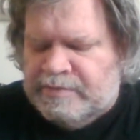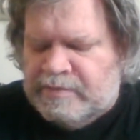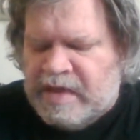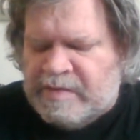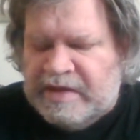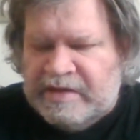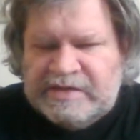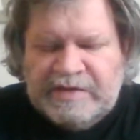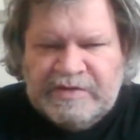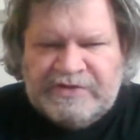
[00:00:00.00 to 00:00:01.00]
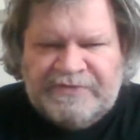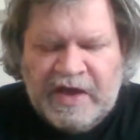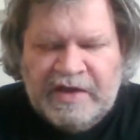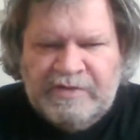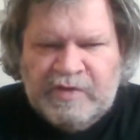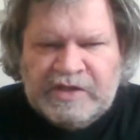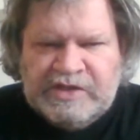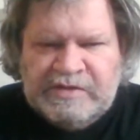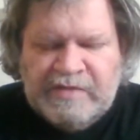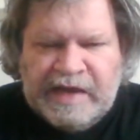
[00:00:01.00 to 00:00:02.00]
I mean, it, it was fun
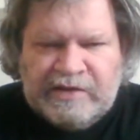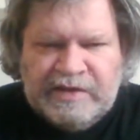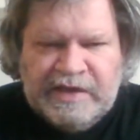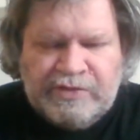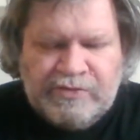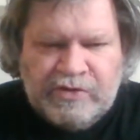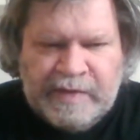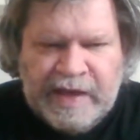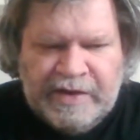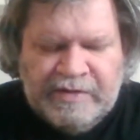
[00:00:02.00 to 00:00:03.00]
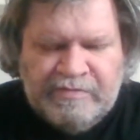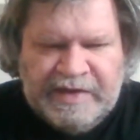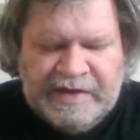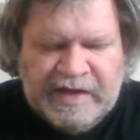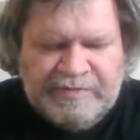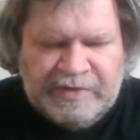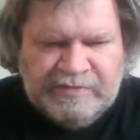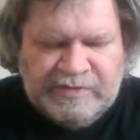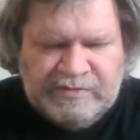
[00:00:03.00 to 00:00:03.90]
watching Michael get thrown around and beat up and